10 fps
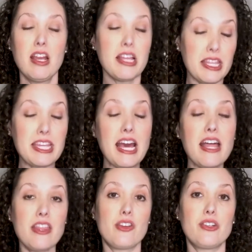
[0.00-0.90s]
The
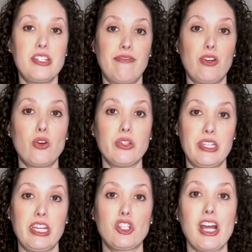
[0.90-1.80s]
other
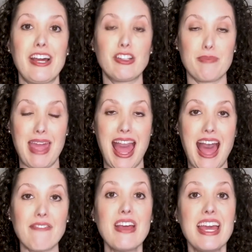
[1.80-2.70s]
difficulty a child may
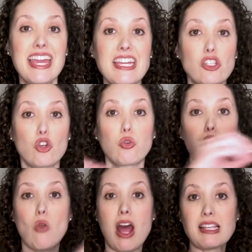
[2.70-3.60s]
have is
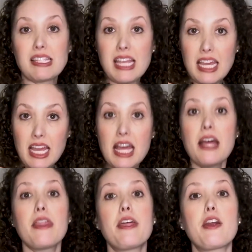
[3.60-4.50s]
crossing
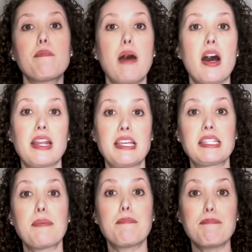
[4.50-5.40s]
their
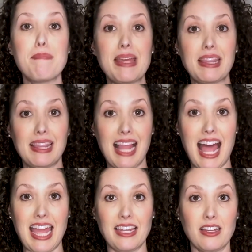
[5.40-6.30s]
body's
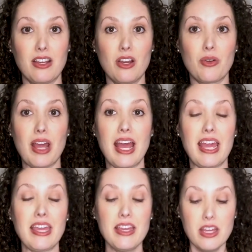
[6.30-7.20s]
midline.
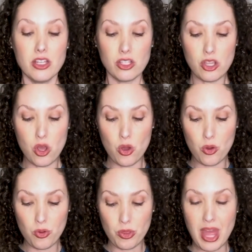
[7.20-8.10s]
Okay,
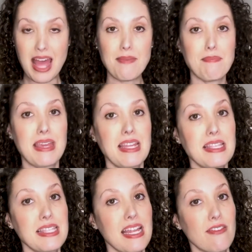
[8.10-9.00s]
so that
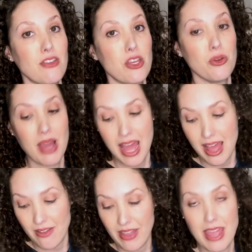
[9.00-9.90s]
means that if you
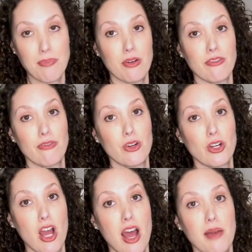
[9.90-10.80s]
have a
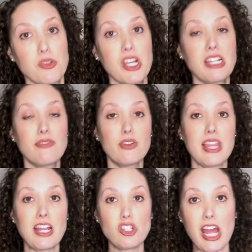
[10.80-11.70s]
preferred object for
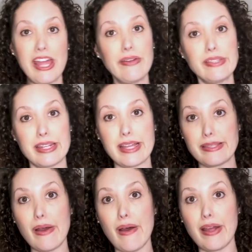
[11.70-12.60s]
that child and
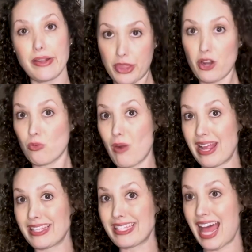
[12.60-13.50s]
it's on their
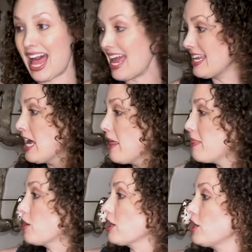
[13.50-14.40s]
right side,
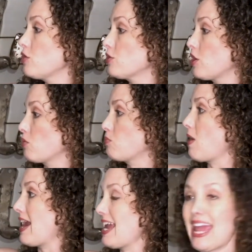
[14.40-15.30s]
they're going to use their
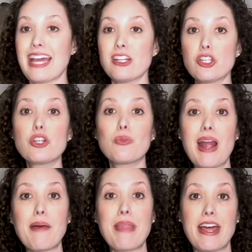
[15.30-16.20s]
right hand to
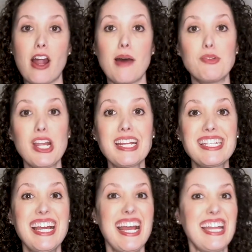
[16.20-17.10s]
grab that object.
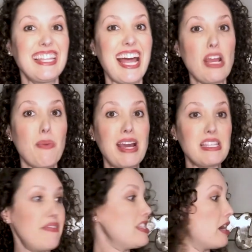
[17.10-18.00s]
And likewise,
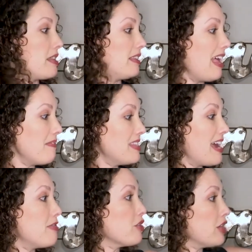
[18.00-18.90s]
if it's on the left
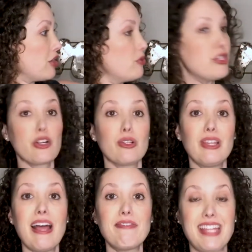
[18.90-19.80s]
side, they're going to use their
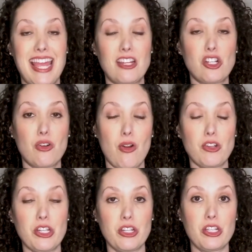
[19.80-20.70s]
left hand to
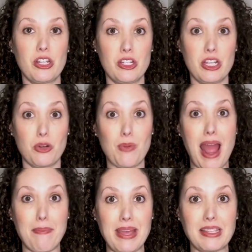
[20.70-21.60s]

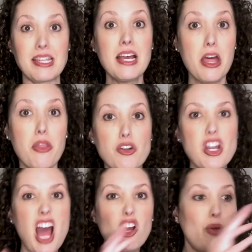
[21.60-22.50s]
grab it. They're
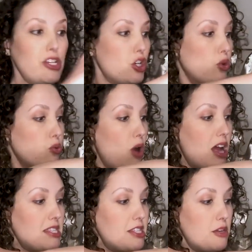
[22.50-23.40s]
not going to
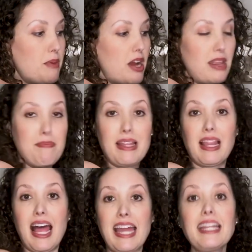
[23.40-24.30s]
cross their body
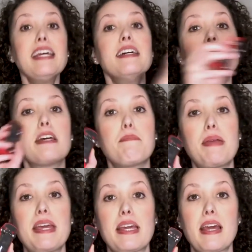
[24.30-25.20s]
midline to
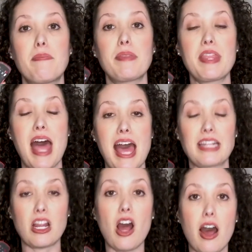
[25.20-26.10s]
pick up
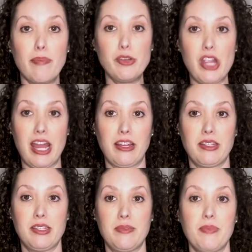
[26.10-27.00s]
that
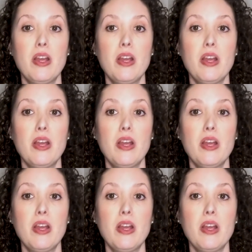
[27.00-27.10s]
object.